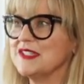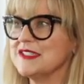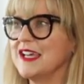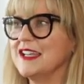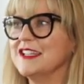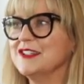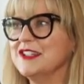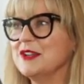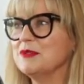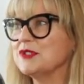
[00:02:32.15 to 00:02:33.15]
decided, you
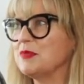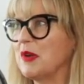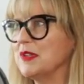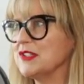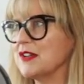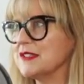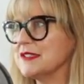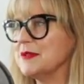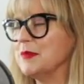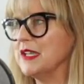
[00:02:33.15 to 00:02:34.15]
know, we should probably talk to
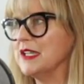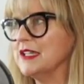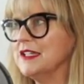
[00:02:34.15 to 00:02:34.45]
somebody.